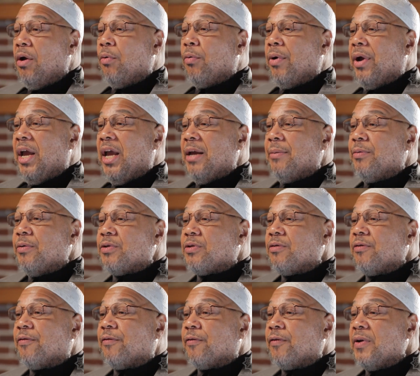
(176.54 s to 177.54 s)
were able
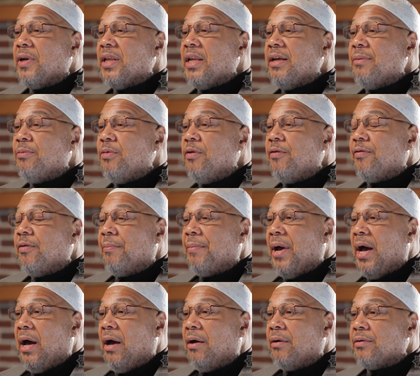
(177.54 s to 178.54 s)
to freely move
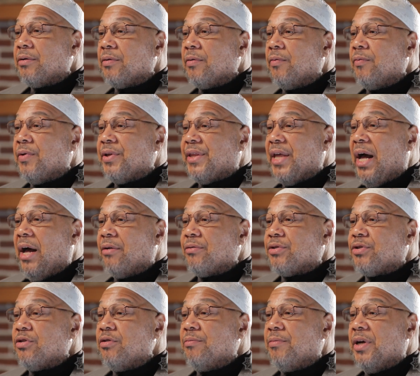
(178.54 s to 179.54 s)
about
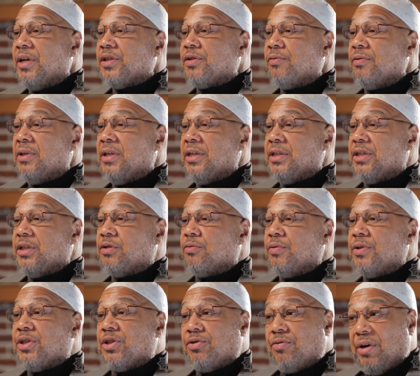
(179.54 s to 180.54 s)
without too much religious
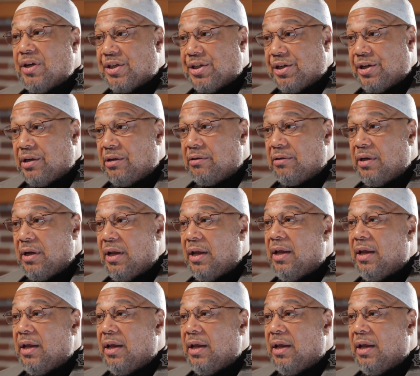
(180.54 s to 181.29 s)
restriction